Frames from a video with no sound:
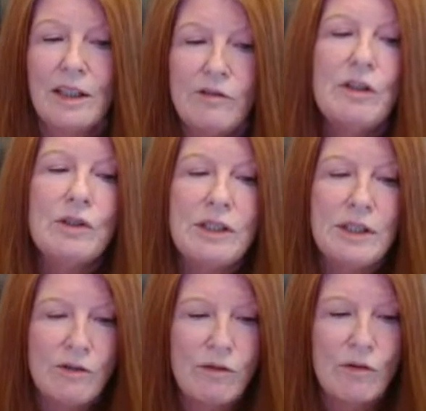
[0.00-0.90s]
Give
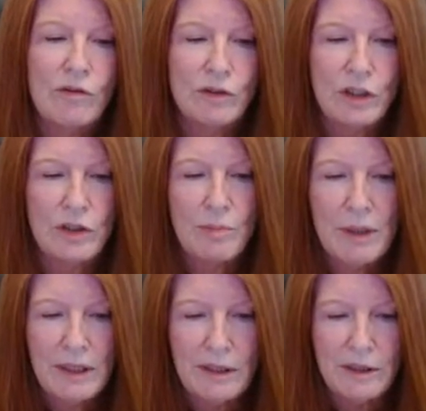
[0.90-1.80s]
yourself over to the
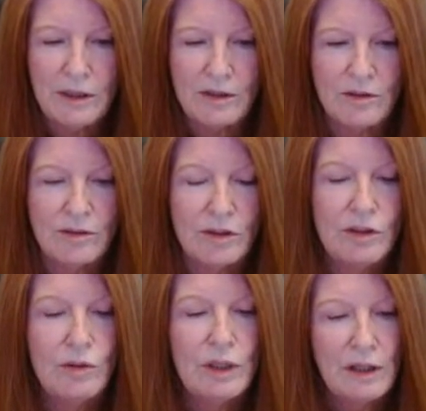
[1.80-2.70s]
peace
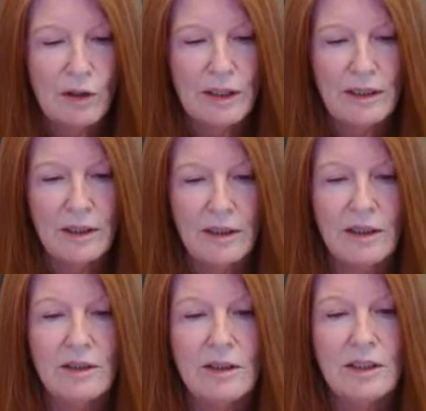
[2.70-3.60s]
you carry
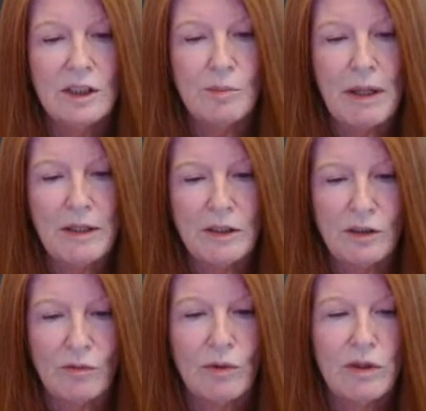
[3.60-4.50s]
in the
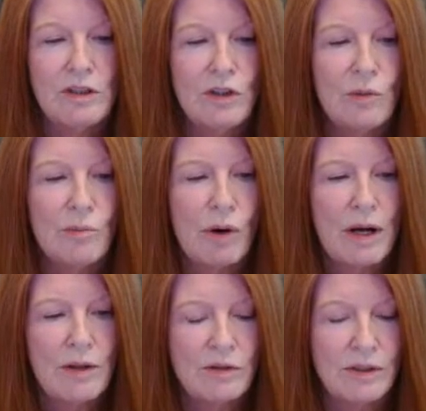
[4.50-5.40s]
space within your
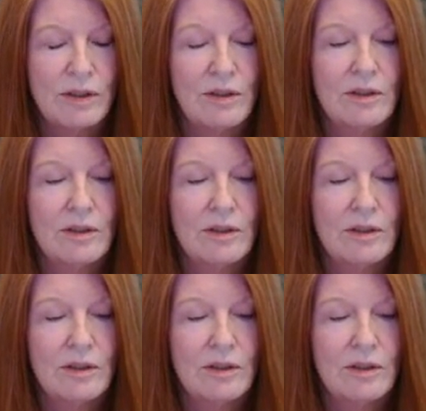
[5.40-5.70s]
breaths.